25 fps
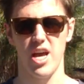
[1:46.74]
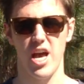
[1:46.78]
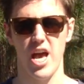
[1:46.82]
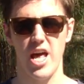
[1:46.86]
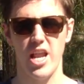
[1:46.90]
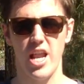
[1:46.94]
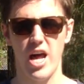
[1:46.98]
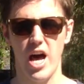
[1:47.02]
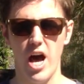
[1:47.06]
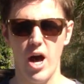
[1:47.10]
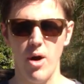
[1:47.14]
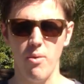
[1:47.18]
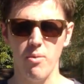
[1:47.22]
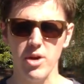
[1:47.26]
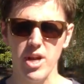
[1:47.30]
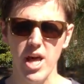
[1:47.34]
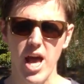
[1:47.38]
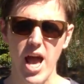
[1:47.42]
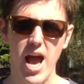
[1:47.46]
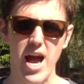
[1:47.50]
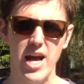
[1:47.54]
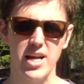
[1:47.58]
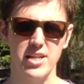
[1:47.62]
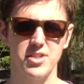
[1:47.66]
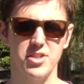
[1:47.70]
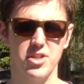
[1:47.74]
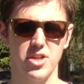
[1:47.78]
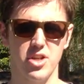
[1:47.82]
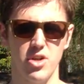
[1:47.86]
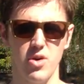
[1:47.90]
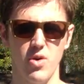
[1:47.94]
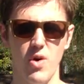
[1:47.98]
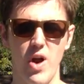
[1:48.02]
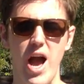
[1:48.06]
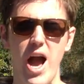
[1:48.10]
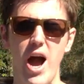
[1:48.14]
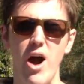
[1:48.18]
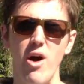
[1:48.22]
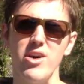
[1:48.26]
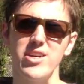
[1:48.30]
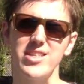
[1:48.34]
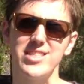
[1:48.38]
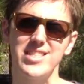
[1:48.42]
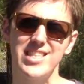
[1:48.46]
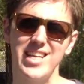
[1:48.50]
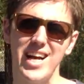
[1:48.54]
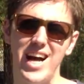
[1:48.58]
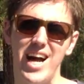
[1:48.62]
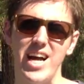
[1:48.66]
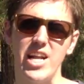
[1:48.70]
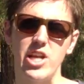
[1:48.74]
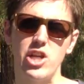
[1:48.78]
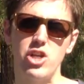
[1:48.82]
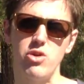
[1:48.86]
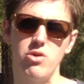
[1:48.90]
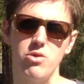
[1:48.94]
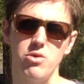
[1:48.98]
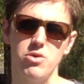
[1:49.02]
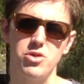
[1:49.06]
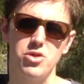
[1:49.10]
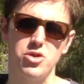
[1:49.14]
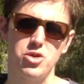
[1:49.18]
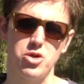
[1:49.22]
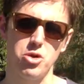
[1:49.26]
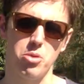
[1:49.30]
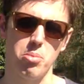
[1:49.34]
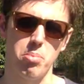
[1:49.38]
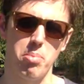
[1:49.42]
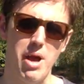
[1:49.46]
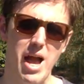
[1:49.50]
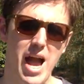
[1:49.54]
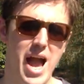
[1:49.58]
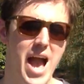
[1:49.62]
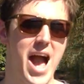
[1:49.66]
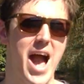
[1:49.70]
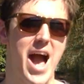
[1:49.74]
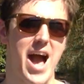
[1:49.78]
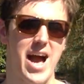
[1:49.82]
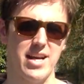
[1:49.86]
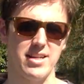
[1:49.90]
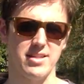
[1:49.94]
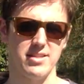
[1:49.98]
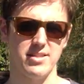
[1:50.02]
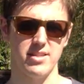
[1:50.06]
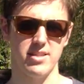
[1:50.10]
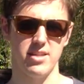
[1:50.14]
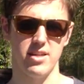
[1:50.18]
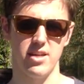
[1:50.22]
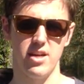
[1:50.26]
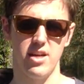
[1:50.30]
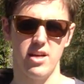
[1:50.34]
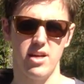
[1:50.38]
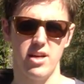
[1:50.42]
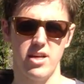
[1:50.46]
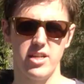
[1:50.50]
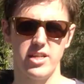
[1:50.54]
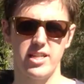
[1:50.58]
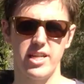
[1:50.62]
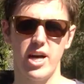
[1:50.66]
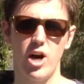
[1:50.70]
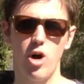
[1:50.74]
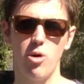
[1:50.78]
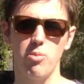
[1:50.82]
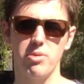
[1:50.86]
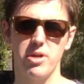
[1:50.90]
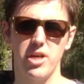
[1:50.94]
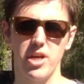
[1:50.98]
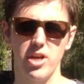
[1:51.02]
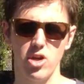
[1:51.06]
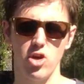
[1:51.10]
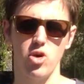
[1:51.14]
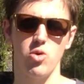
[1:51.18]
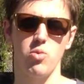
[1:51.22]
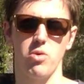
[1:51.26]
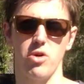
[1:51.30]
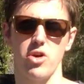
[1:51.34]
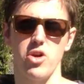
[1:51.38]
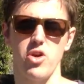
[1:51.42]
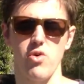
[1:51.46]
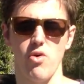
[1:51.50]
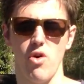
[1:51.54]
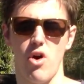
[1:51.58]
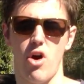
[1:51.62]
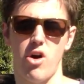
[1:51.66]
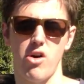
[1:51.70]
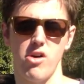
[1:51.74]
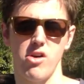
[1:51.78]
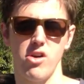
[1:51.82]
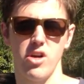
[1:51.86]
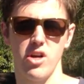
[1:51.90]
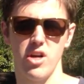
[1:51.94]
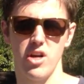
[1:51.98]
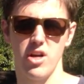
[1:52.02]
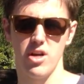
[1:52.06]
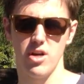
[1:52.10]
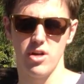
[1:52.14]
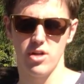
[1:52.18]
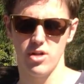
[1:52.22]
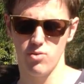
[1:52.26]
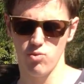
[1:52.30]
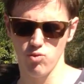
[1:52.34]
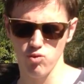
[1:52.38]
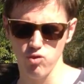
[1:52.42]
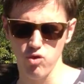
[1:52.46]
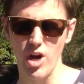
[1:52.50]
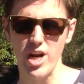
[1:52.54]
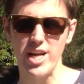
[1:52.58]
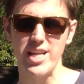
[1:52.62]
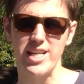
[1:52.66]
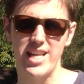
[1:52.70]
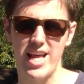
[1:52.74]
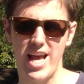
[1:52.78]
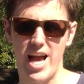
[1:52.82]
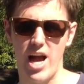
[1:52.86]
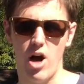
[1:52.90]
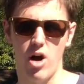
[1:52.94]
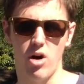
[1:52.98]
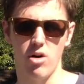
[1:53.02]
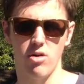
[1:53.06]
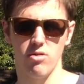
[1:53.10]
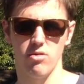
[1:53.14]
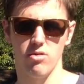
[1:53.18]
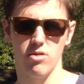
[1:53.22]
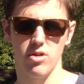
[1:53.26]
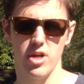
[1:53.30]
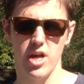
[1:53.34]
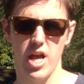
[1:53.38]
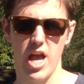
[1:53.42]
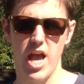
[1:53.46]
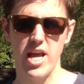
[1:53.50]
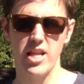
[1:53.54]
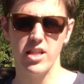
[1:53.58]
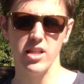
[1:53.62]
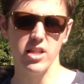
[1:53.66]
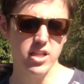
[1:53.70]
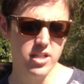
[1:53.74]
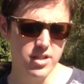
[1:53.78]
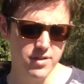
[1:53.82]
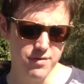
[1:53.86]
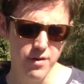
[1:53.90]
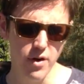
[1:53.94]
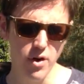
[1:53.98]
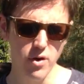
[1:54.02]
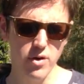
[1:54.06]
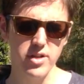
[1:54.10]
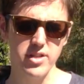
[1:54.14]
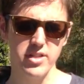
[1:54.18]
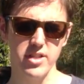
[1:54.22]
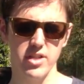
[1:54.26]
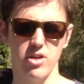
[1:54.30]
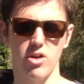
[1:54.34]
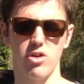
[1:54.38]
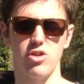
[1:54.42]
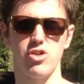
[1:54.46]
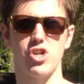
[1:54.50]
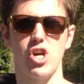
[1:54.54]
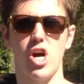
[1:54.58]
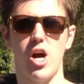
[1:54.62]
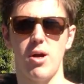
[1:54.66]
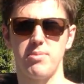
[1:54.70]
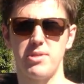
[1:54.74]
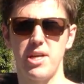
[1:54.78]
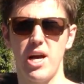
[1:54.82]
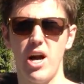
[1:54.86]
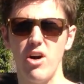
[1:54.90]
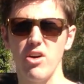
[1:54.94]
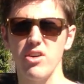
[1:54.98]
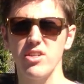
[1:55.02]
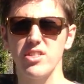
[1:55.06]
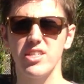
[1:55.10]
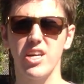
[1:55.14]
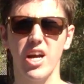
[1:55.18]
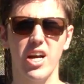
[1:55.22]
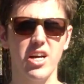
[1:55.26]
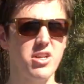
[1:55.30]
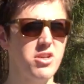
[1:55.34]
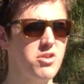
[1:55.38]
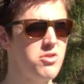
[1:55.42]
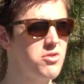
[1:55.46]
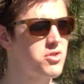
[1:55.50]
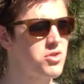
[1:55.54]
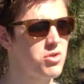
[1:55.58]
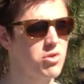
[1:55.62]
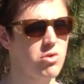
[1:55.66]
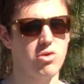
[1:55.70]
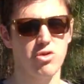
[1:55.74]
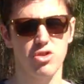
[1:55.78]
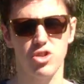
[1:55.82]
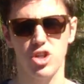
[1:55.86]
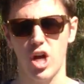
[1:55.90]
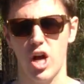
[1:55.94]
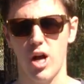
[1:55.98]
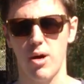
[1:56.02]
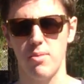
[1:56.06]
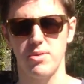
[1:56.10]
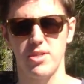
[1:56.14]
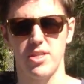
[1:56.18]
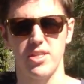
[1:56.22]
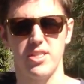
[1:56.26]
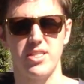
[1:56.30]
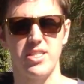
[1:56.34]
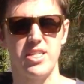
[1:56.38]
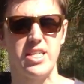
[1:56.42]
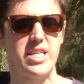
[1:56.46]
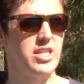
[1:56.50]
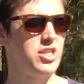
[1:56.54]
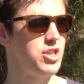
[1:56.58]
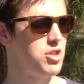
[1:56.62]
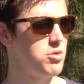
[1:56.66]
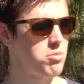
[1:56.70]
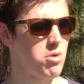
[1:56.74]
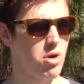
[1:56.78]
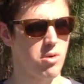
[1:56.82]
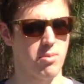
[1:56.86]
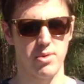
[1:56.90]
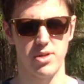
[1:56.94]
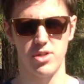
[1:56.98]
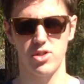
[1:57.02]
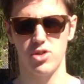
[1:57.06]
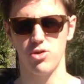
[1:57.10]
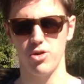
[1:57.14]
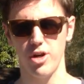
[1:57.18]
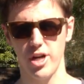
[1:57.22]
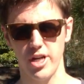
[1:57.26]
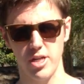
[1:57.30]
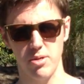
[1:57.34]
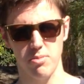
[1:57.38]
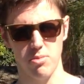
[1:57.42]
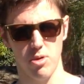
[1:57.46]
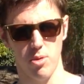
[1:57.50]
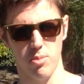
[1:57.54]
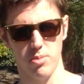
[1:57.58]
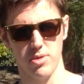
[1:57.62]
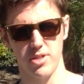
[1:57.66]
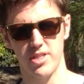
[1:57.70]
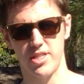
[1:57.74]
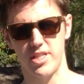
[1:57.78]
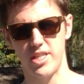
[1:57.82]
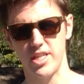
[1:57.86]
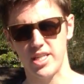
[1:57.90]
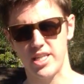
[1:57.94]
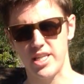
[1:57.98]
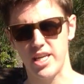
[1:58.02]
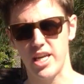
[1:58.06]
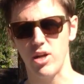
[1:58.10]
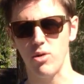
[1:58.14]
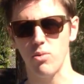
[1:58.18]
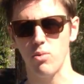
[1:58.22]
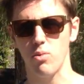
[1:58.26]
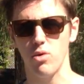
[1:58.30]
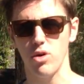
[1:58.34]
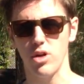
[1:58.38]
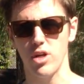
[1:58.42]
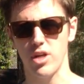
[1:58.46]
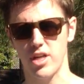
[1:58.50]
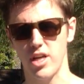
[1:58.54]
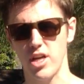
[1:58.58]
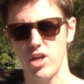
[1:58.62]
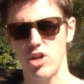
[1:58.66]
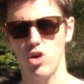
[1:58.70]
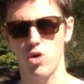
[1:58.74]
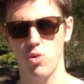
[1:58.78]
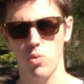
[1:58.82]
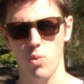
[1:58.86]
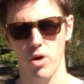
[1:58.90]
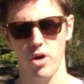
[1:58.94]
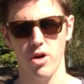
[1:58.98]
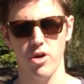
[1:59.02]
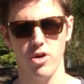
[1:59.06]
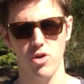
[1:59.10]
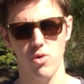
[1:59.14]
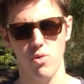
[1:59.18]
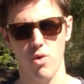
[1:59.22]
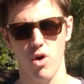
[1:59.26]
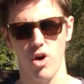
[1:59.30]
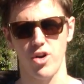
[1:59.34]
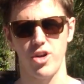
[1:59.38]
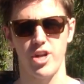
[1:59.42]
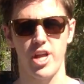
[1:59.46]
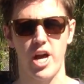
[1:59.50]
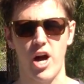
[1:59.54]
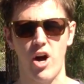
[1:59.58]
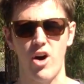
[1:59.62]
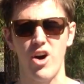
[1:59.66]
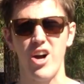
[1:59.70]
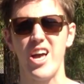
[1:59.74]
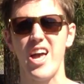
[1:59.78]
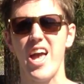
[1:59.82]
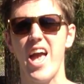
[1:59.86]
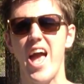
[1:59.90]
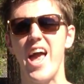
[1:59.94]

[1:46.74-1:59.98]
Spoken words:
And I want to ask you, how has God used your past to help get you where you are right now? And let's focus in on jobs. How has God used old jobs as teaching moments, training moments to get you where you are now?